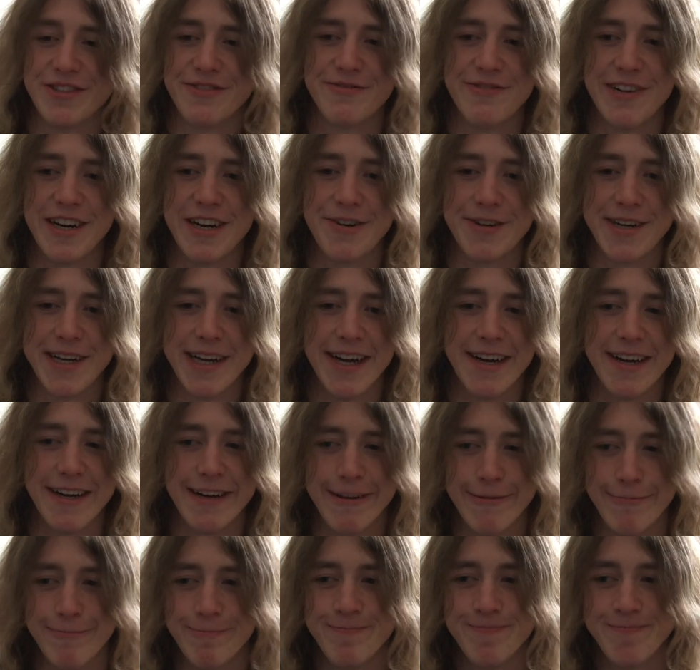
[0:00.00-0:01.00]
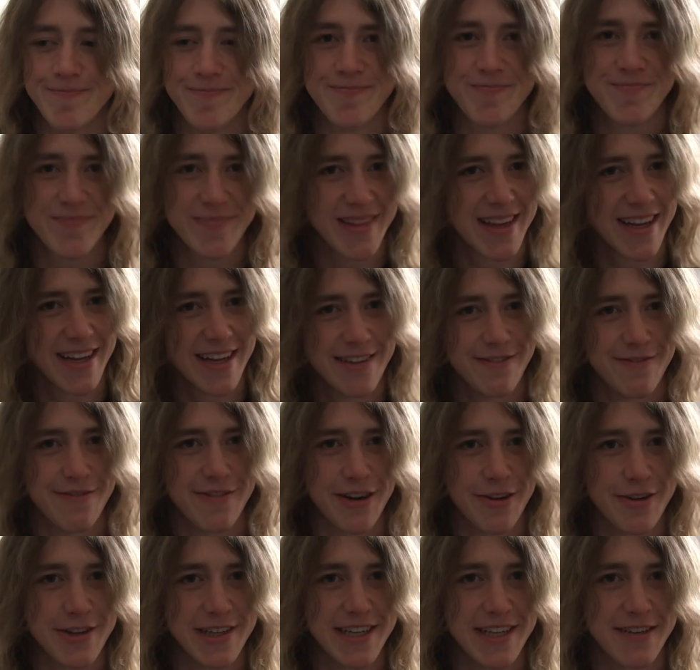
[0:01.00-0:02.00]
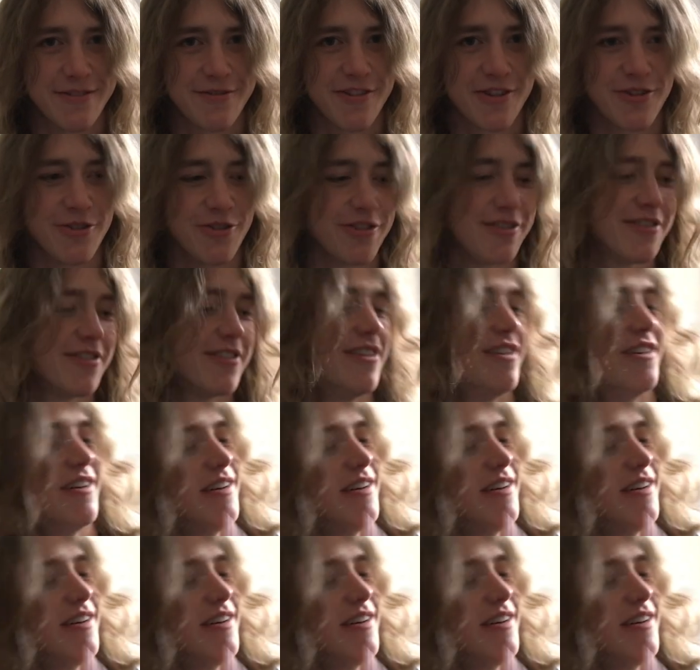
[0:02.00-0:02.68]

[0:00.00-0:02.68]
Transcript: very, very difficult.